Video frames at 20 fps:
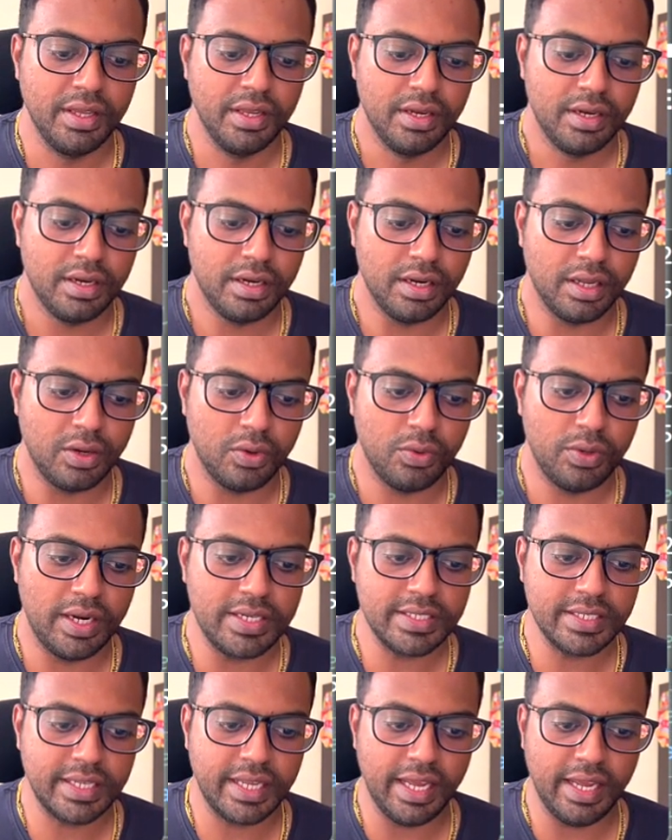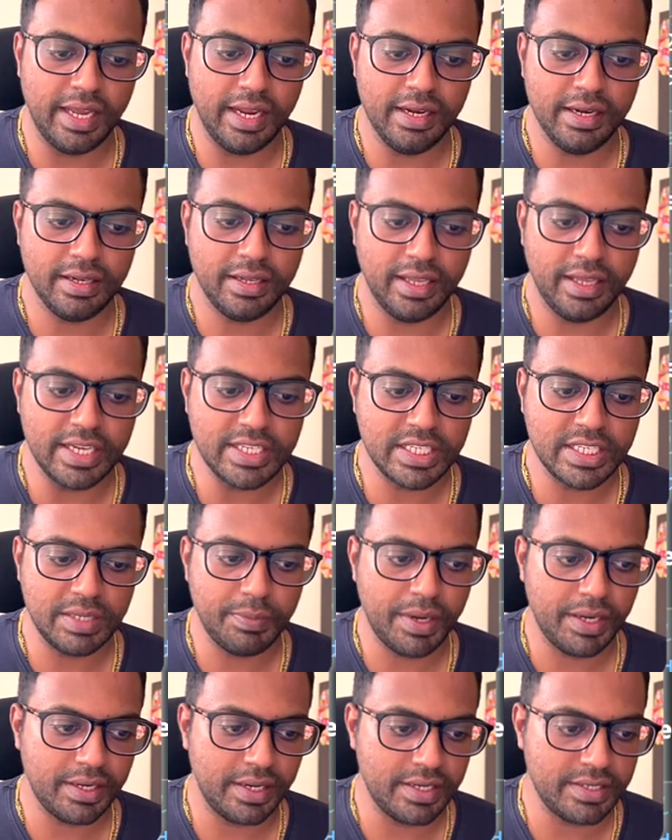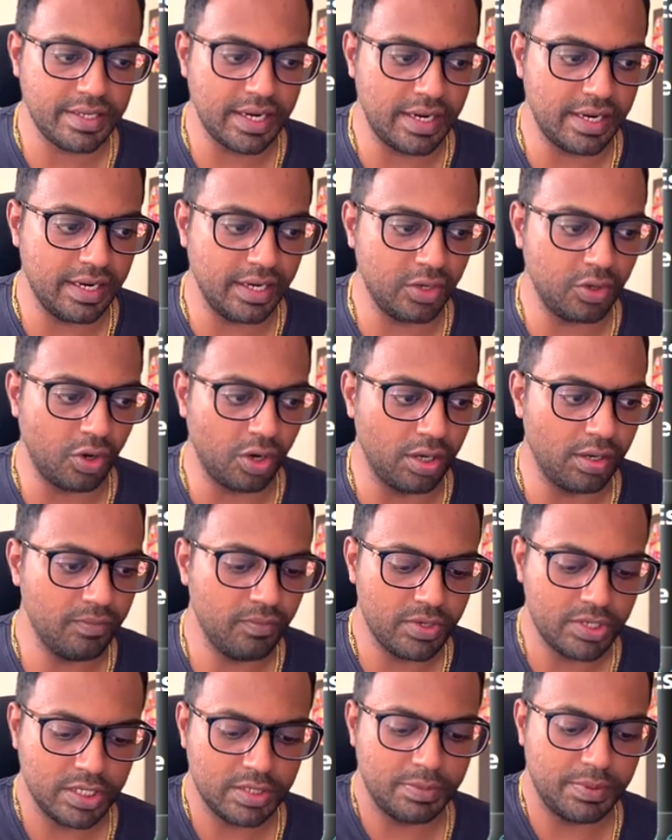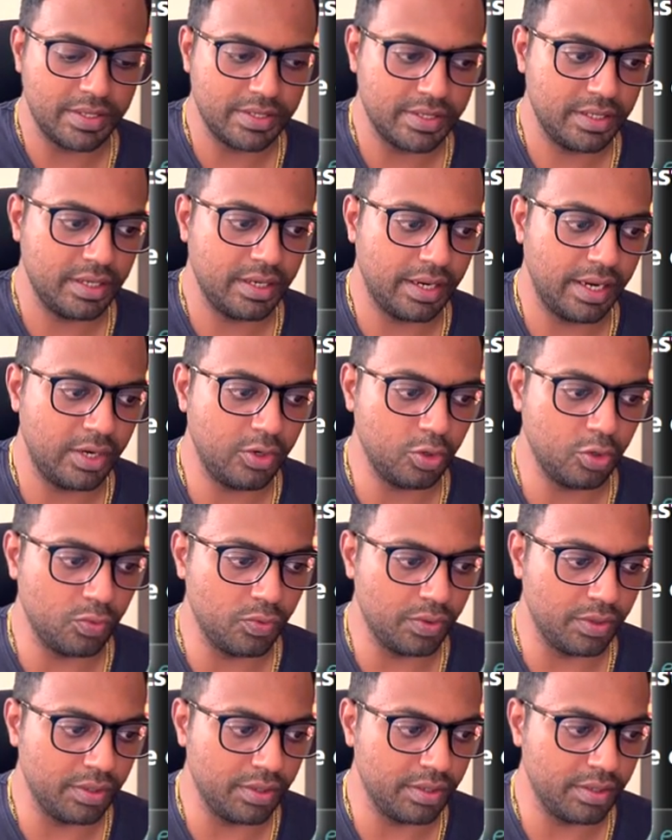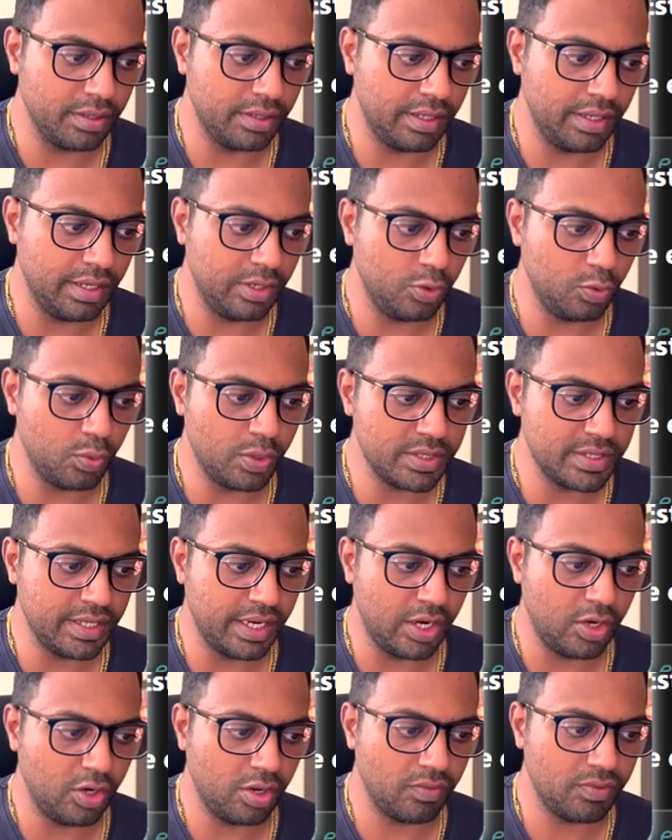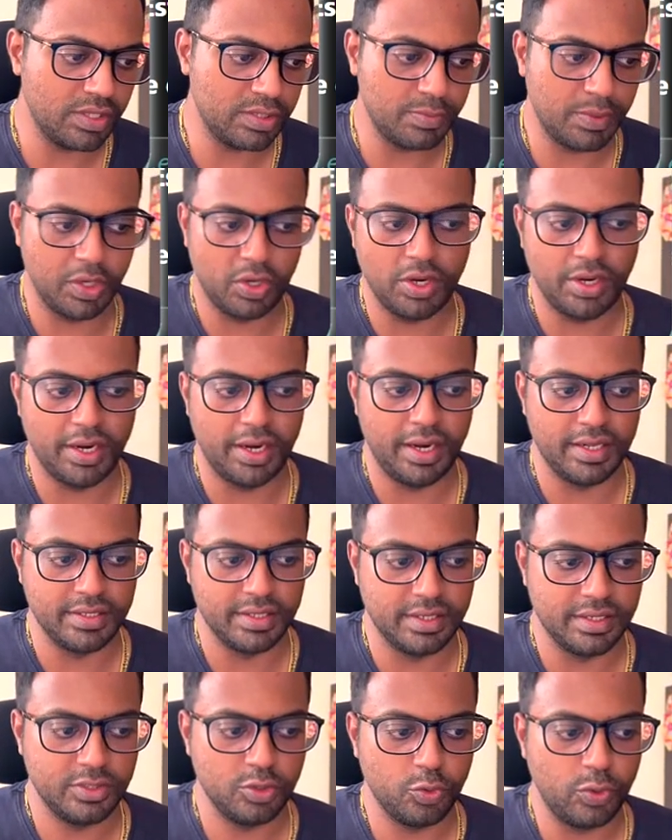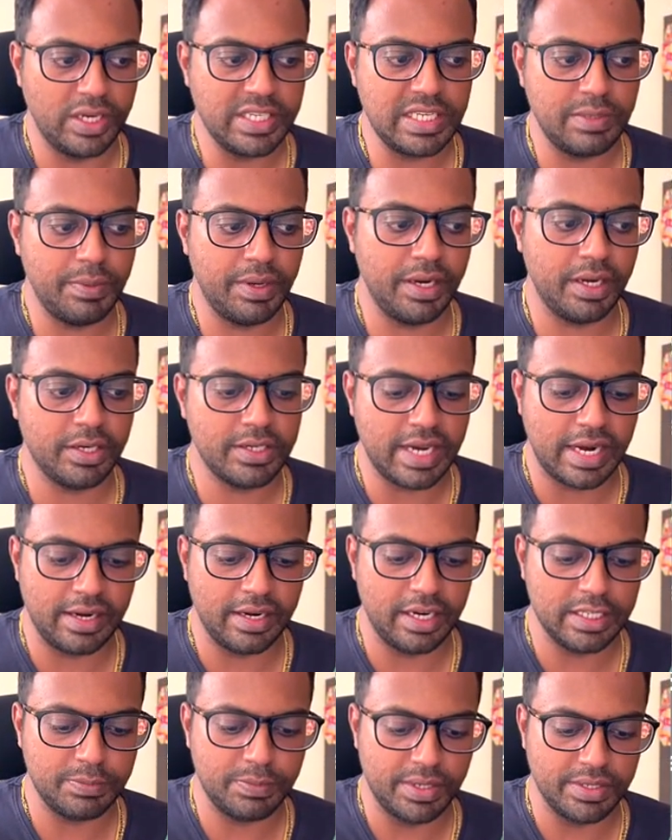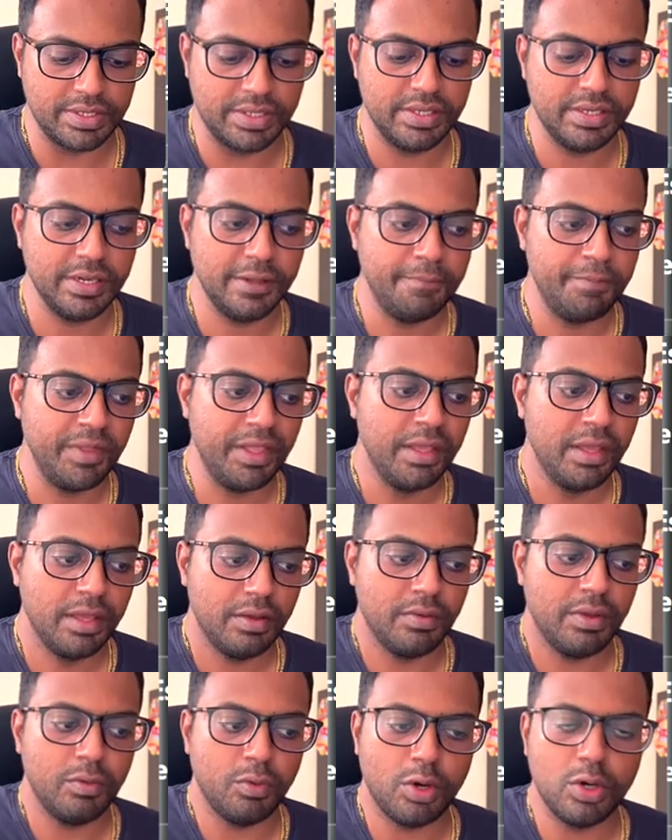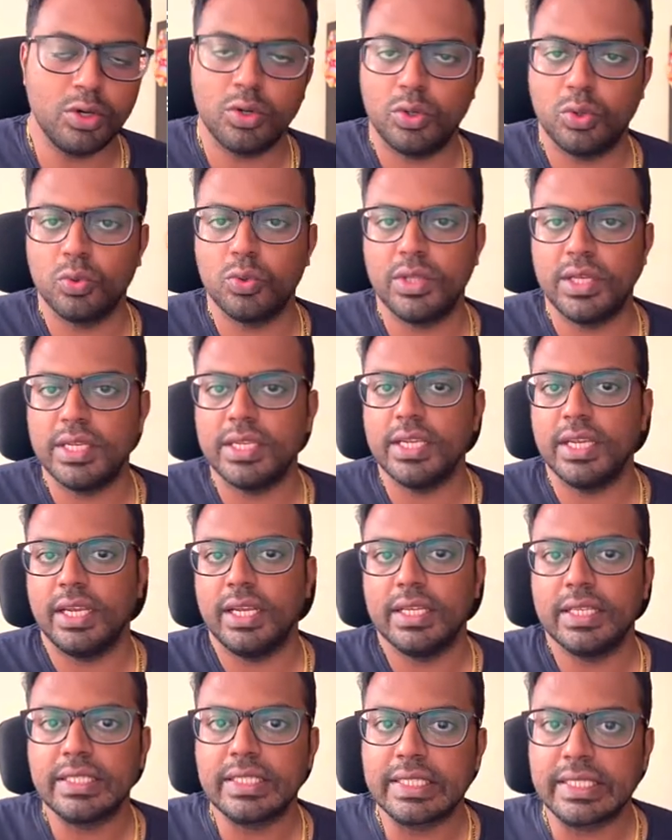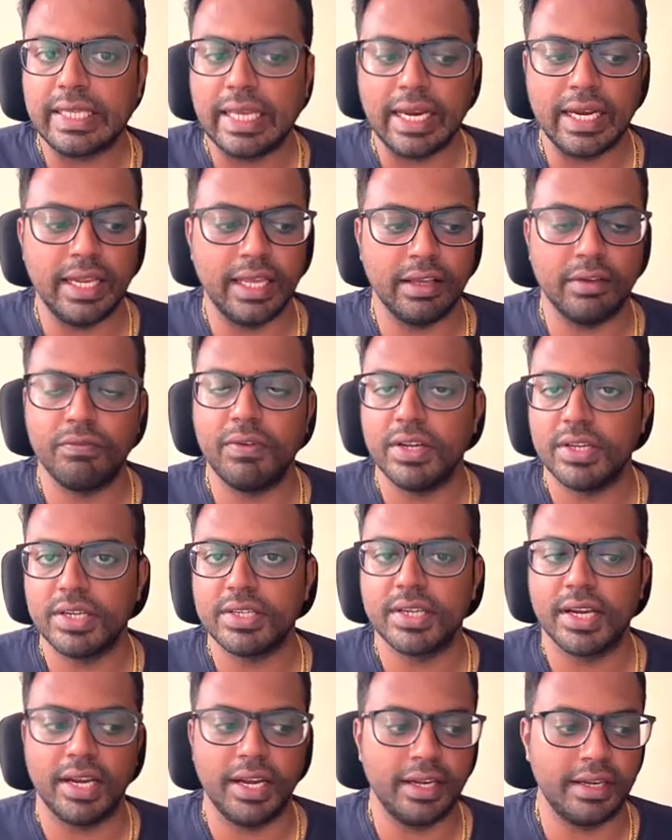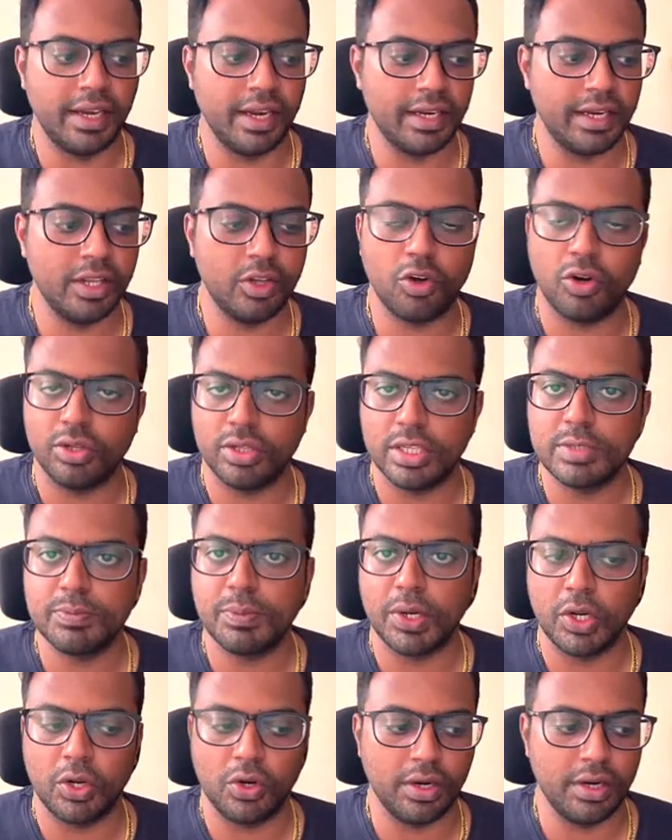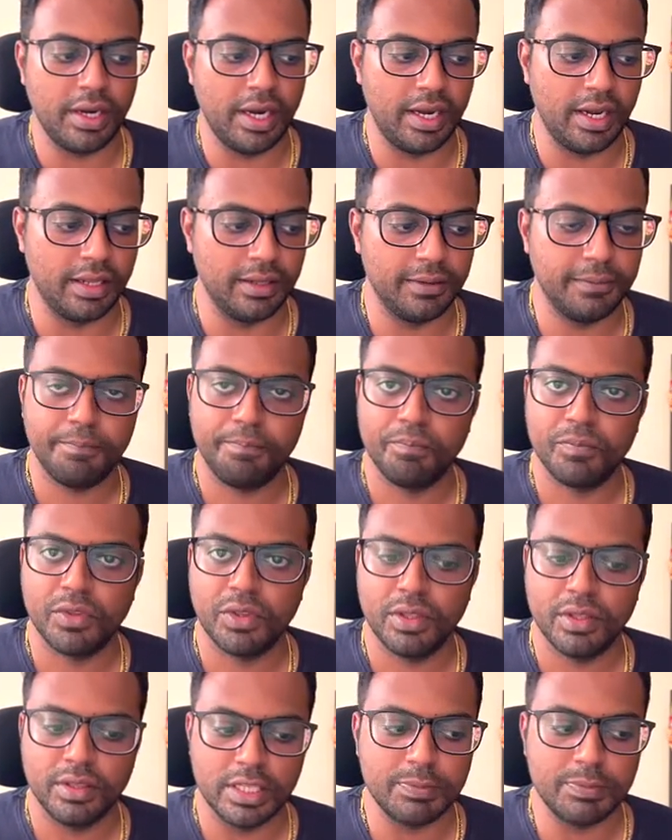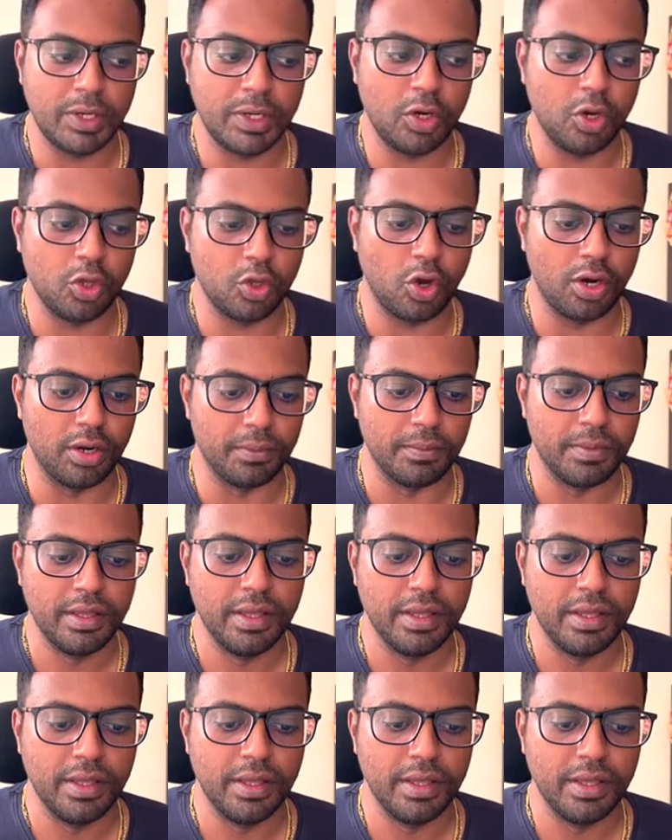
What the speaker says: Now let's scale the estimated salary column, which is present right over towards the end of this particular data set. So estimated salary is present. We want to do the scaling, feature scaling technique on this particular data, this particular column.